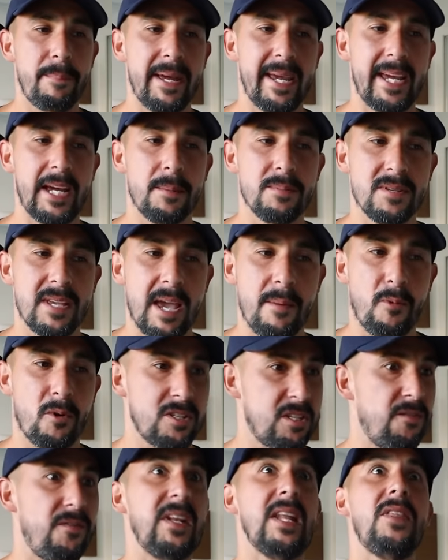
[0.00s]
picking up
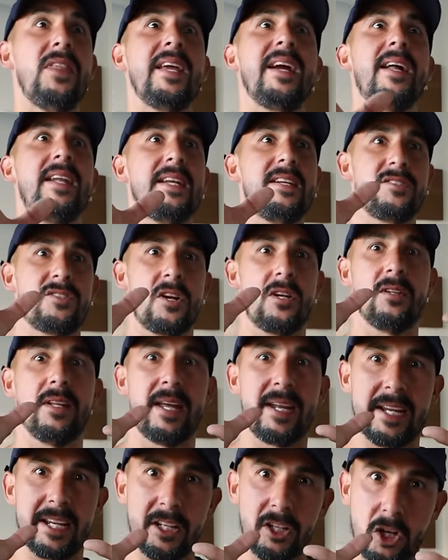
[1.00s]
skateboards. If anything, I need to start
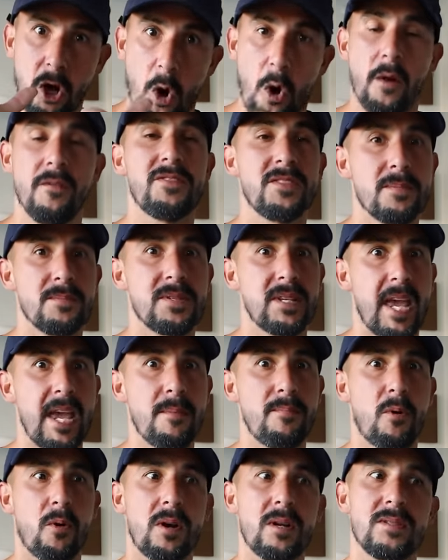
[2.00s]
letting go of some
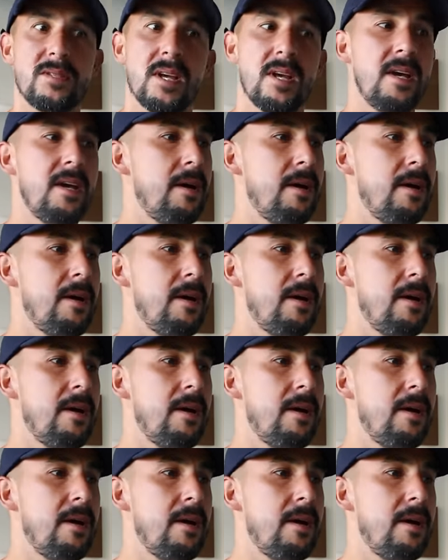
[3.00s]
skateboards,